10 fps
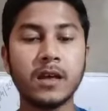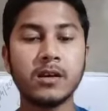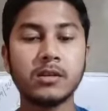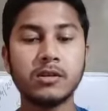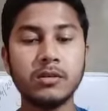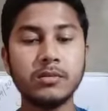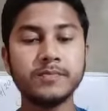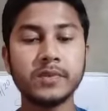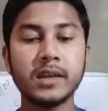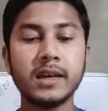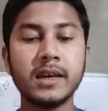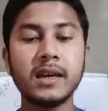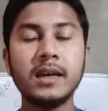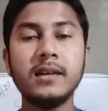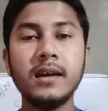So
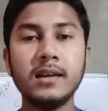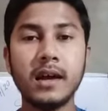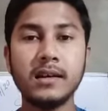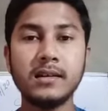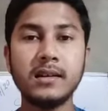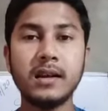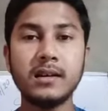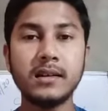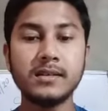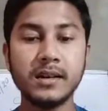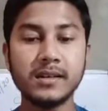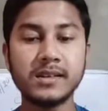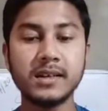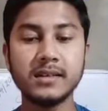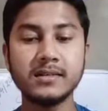in the
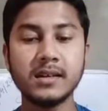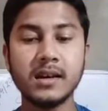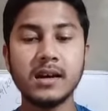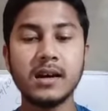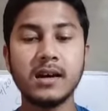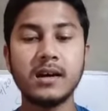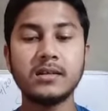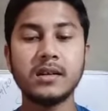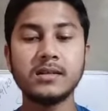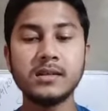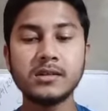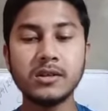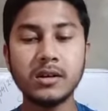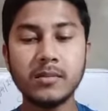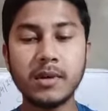1960s,
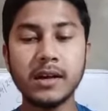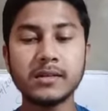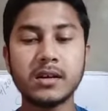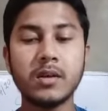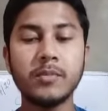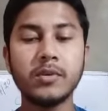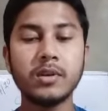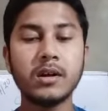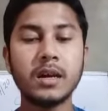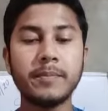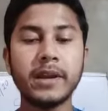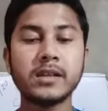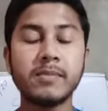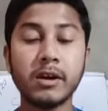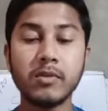transistor based computer
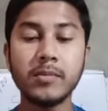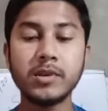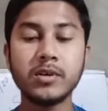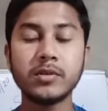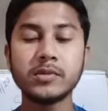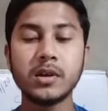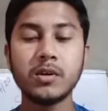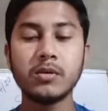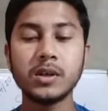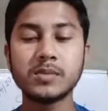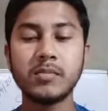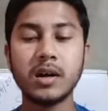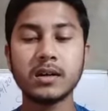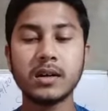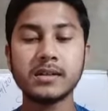replaced vacuum tubes, which
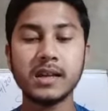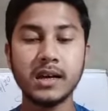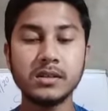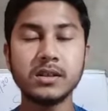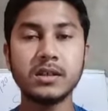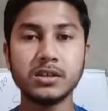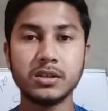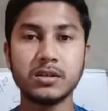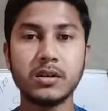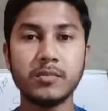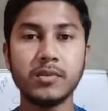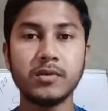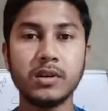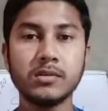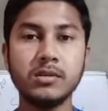marked the second generation
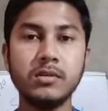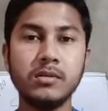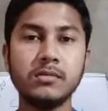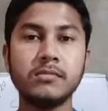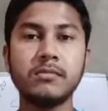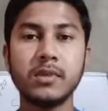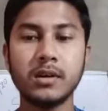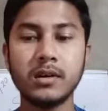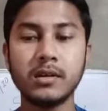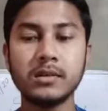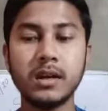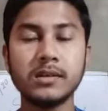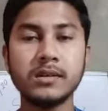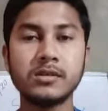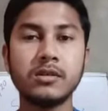computer. So
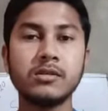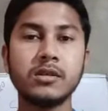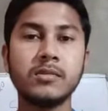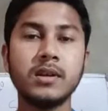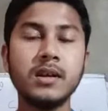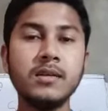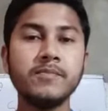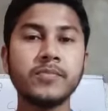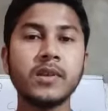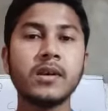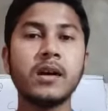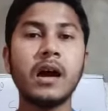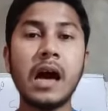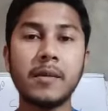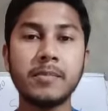transistor also be the
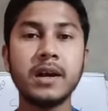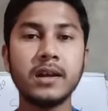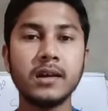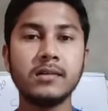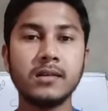upgraded